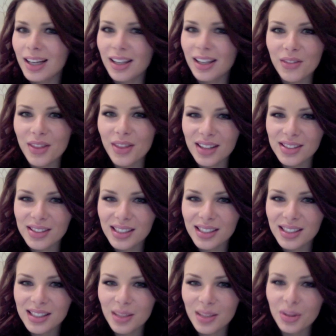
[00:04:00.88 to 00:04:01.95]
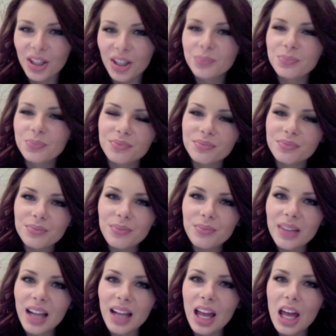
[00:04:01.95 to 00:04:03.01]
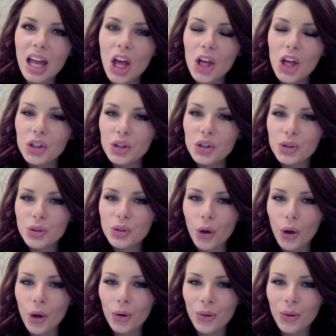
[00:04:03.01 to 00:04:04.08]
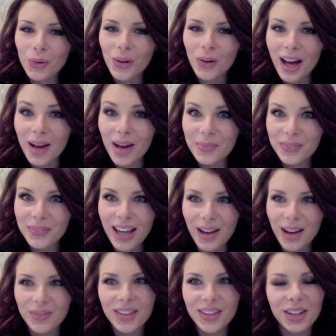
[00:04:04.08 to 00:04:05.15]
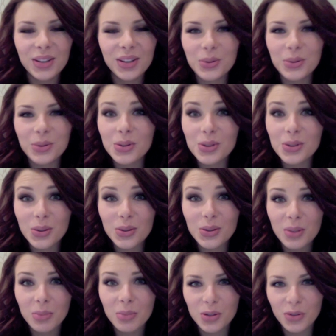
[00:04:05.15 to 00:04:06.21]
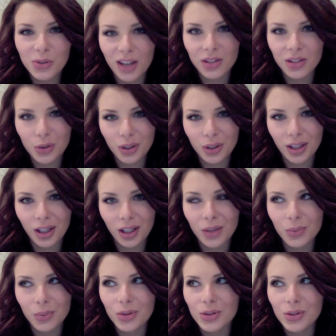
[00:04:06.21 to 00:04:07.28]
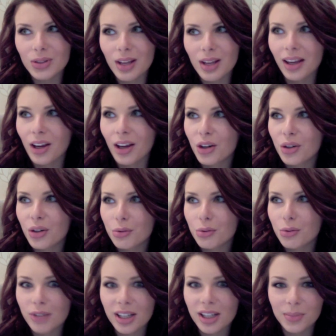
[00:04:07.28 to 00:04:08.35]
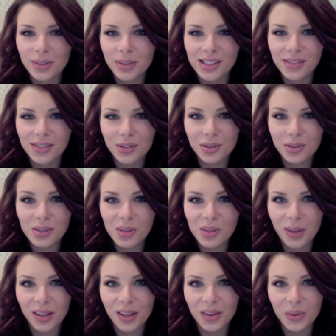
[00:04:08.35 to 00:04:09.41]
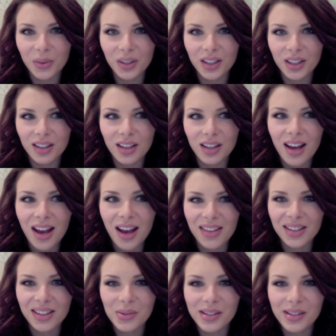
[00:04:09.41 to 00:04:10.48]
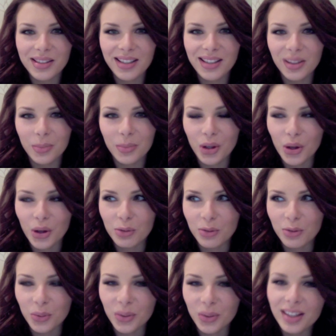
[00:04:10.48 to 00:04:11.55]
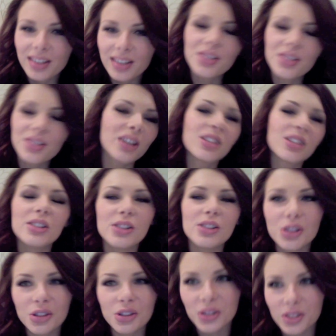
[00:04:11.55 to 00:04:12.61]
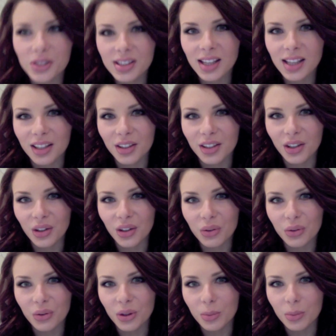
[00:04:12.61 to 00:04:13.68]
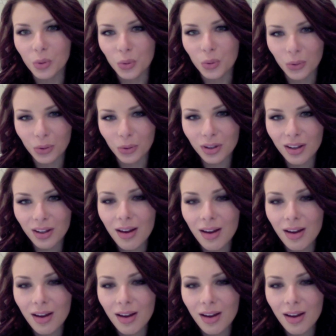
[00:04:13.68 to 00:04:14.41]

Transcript: 11,000 and something. So thank you all so much for entering. It was incredibly difficult to pick the winner, and that's why it's taken me over a week to actually choose and go through them all.